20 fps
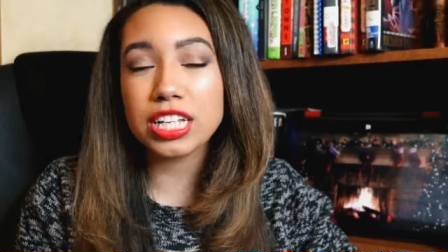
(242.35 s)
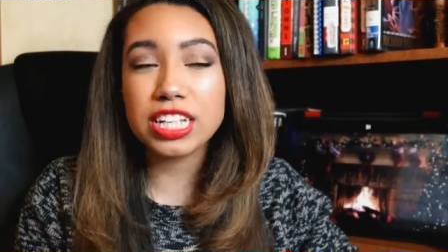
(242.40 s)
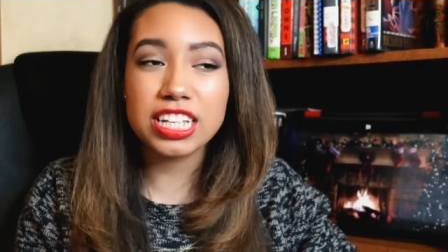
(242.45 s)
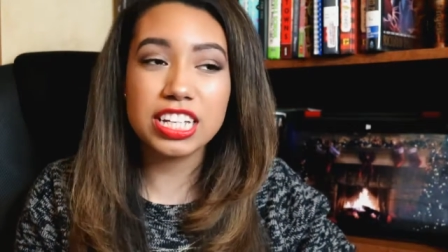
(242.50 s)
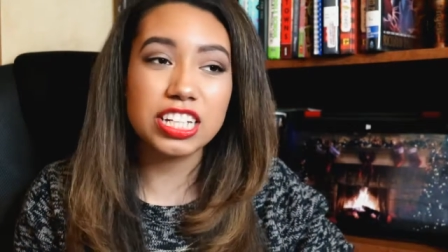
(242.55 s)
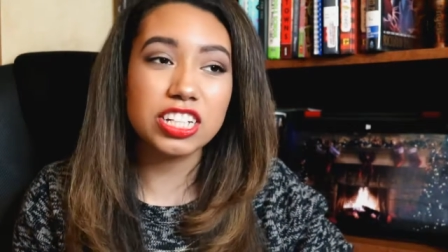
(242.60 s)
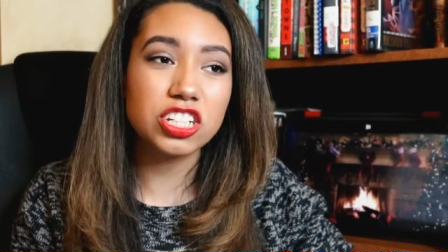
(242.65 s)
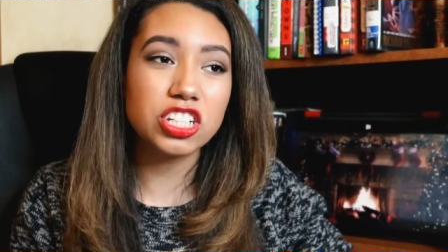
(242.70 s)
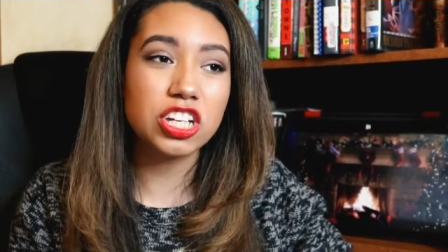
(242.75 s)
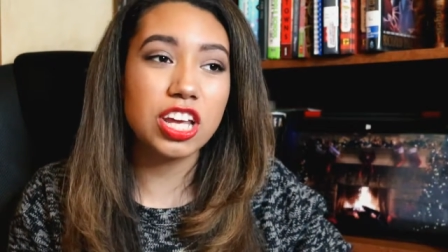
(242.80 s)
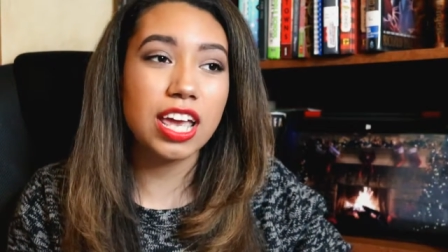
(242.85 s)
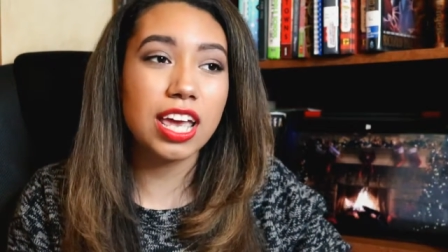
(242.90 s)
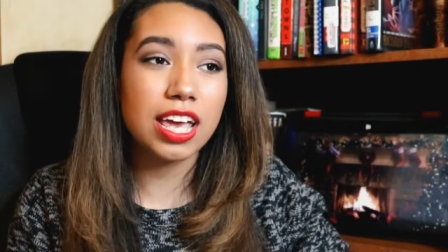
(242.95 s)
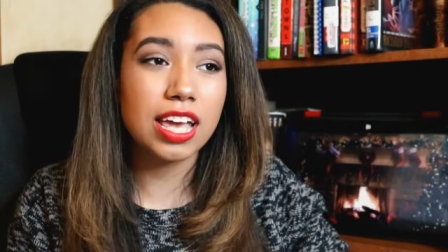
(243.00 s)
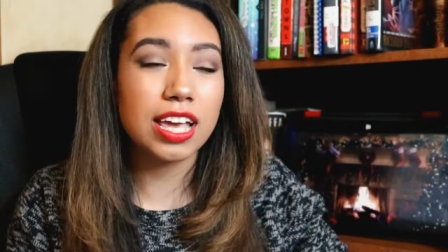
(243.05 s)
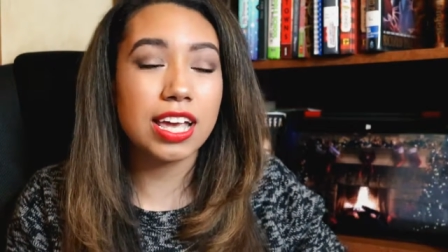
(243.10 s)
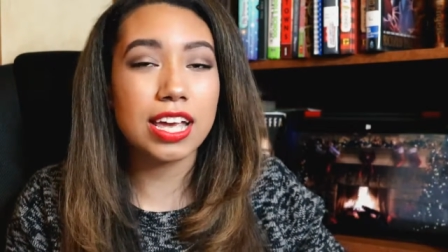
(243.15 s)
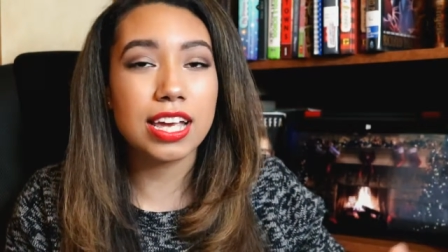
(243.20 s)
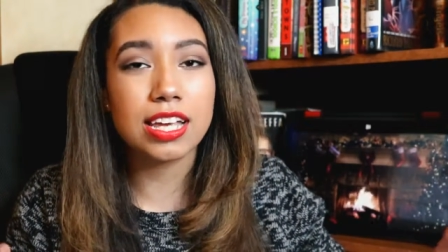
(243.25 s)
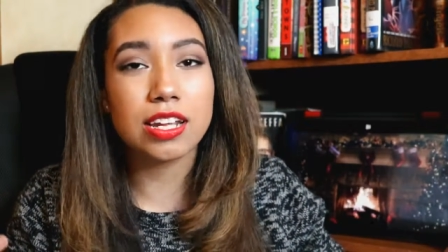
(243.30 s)

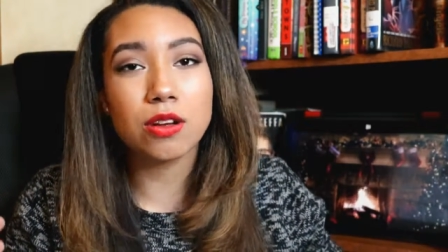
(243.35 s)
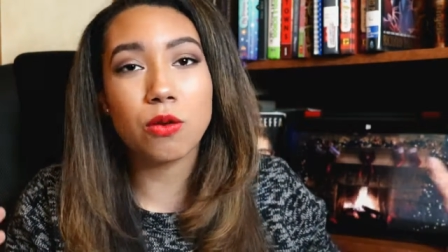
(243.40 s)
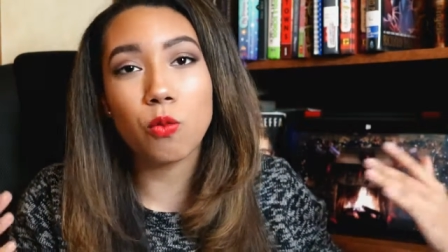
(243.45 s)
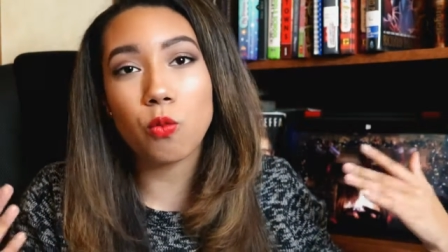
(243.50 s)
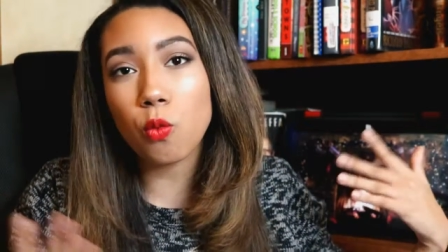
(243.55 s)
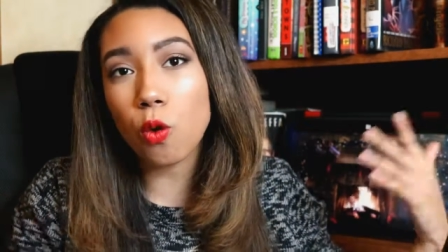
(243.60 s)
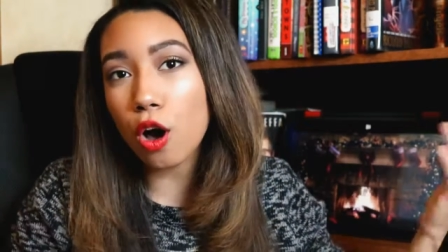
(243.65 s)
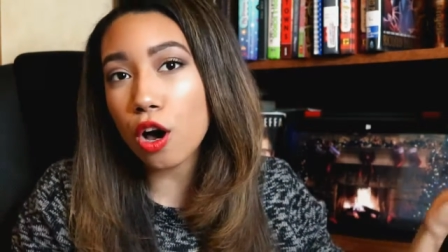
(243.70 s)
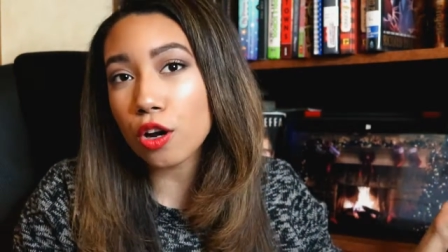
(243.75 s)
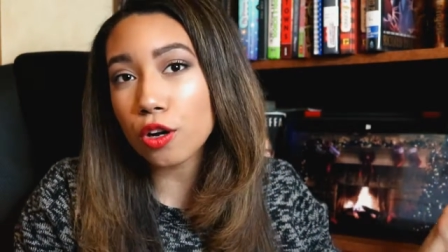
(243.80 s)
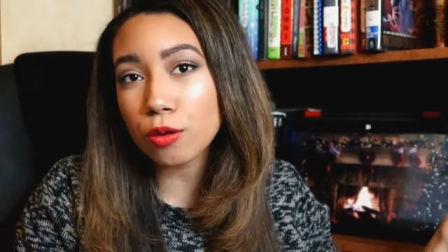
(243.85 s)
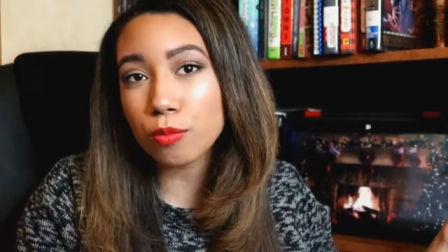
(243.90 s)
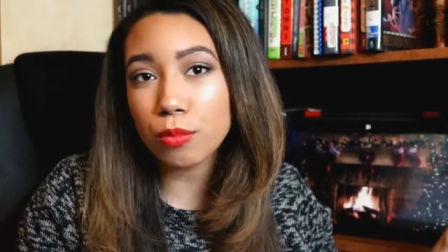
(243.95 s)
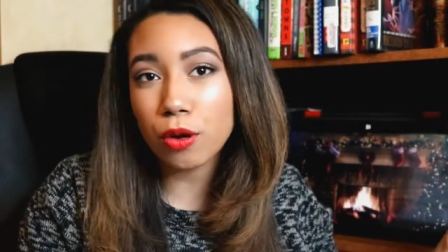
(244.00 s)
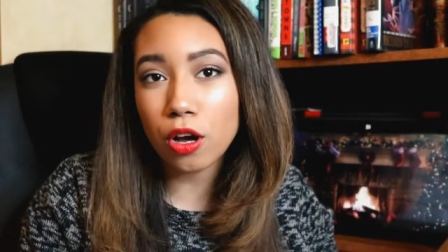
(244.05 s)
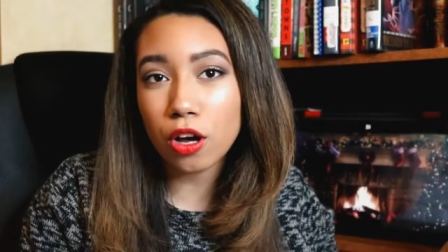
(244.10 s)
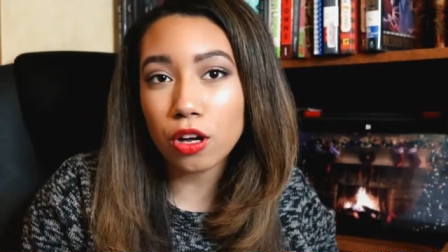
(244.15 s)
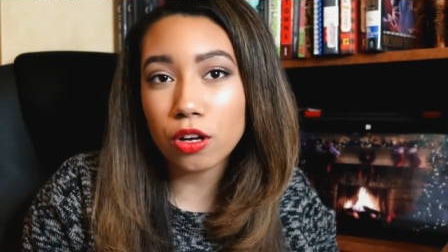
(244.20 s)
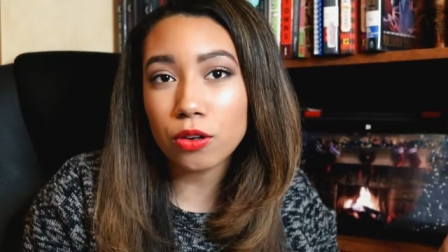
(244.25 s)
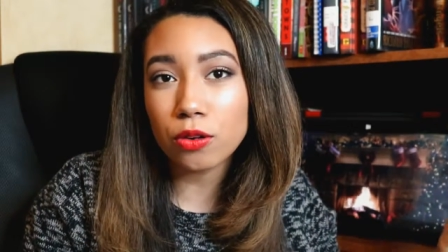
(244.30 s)
keychain, a water
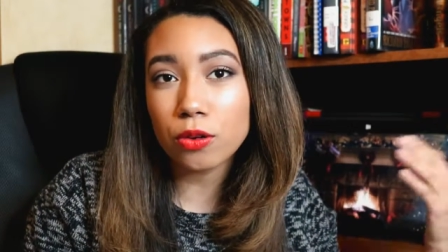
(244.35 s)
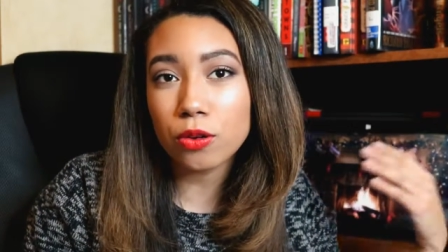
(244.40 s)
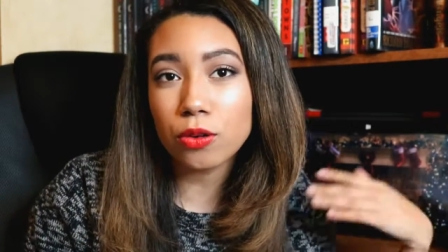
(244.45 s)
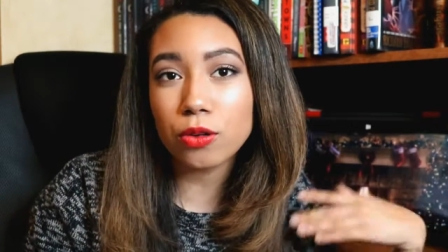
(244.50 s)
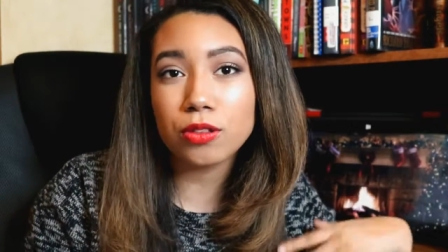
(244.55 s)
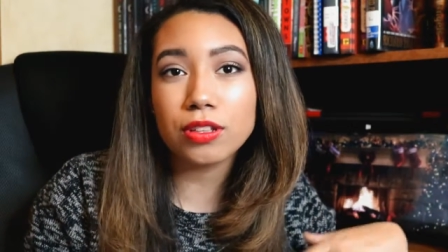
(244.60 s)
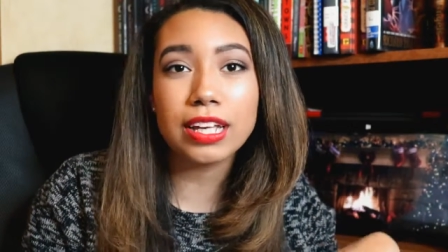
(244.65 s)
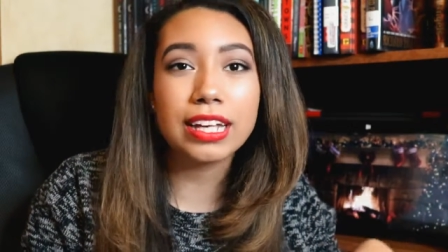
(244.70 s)
bottle,